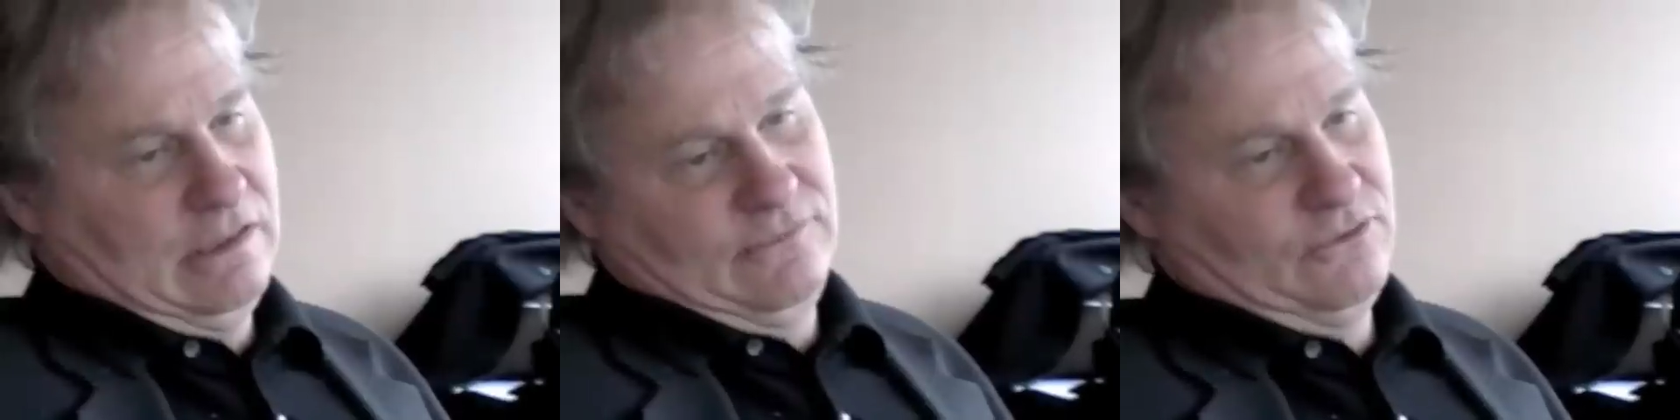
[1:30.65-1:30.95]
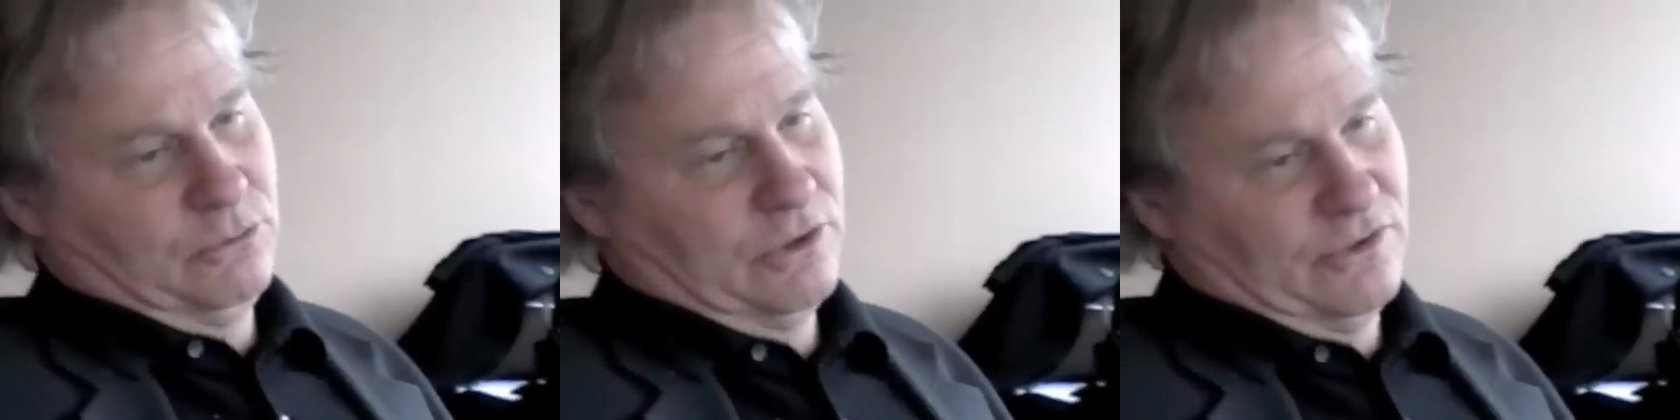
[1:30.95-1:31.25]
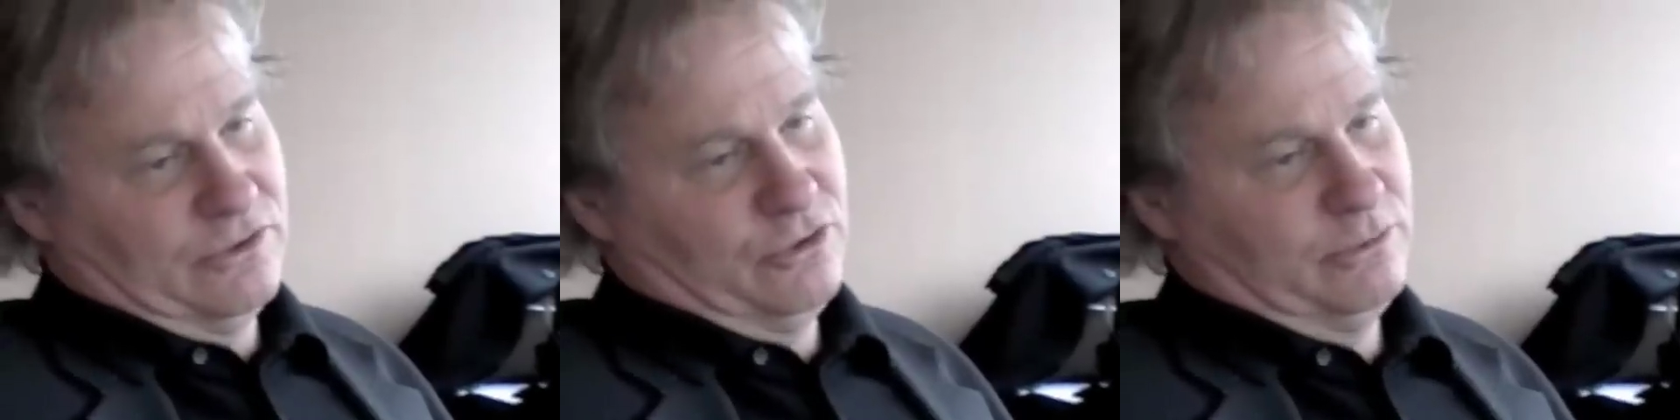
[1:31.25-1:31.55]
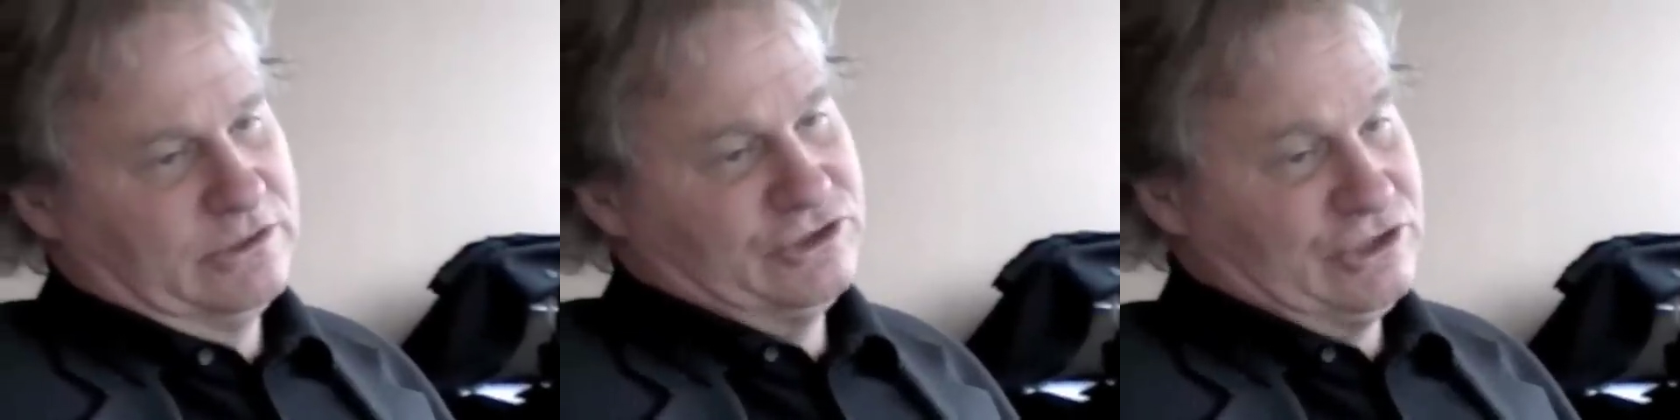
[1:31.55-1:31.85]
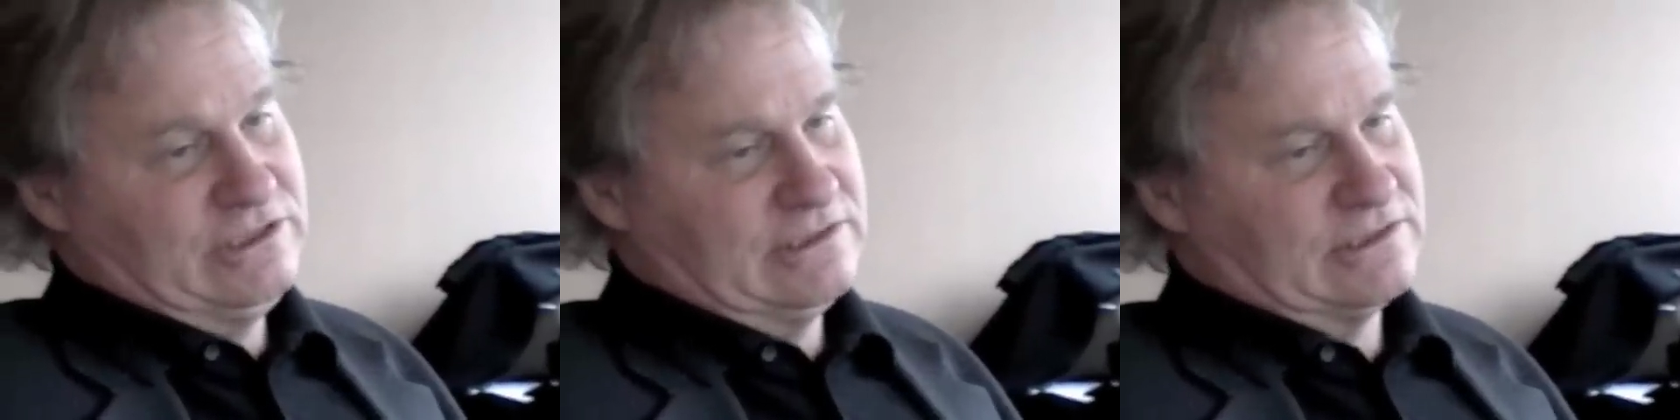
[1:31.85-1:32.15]
if you will, the human
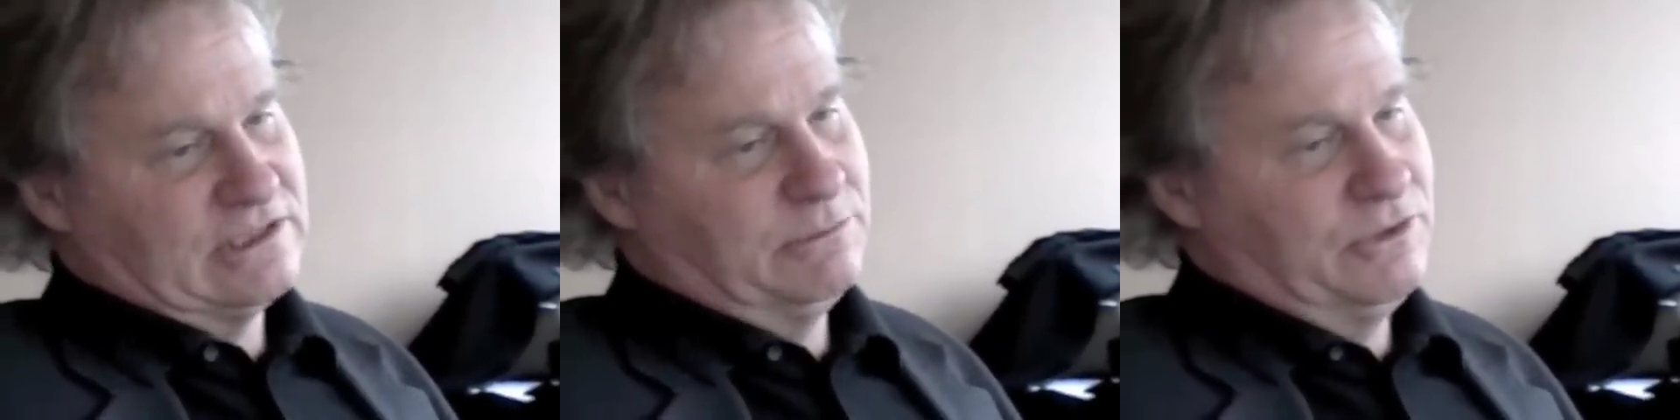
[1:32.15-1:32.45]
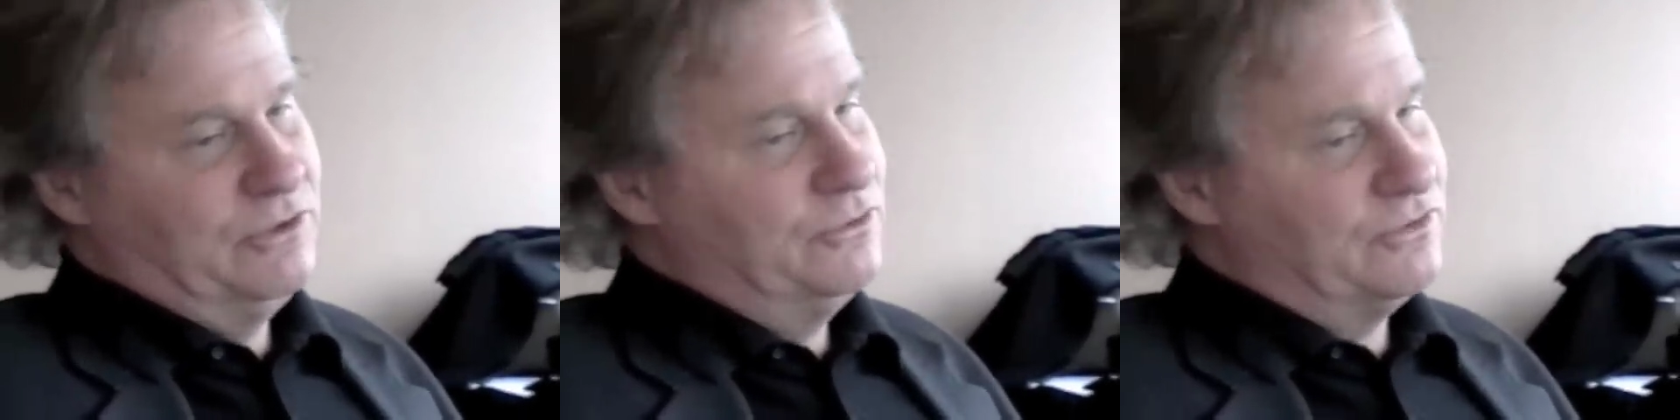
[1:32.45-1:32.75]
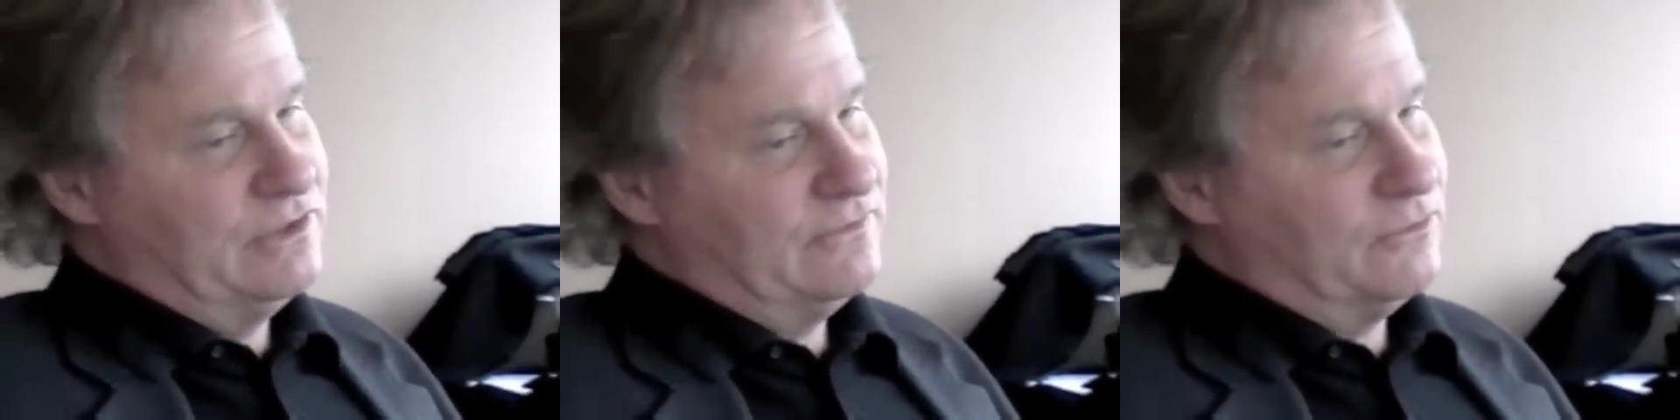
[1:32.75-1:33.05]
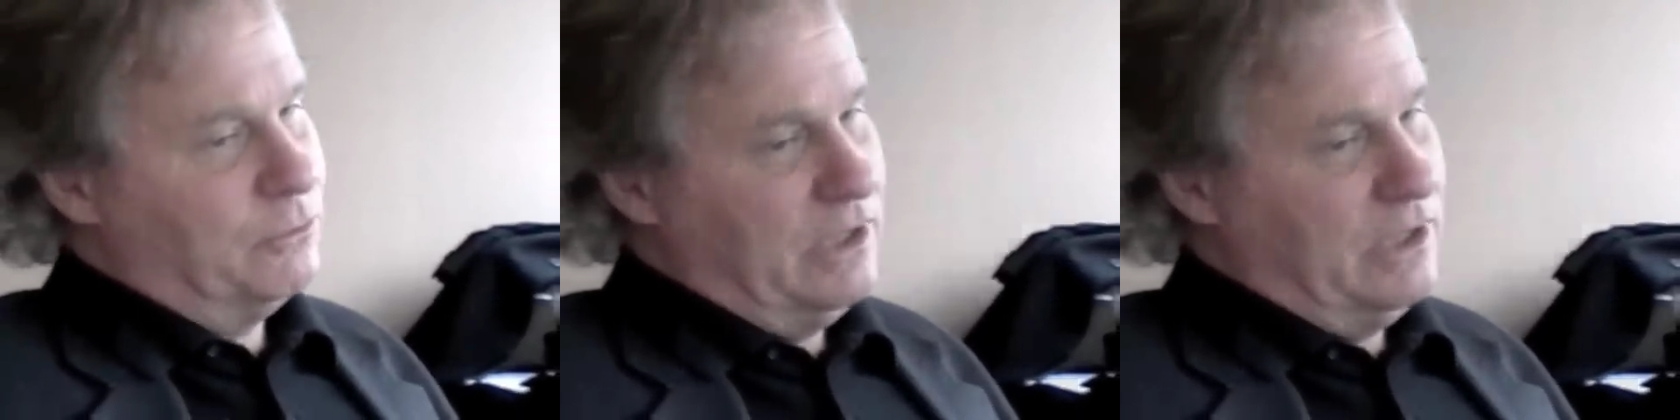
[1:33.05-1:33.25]
genius had been used in different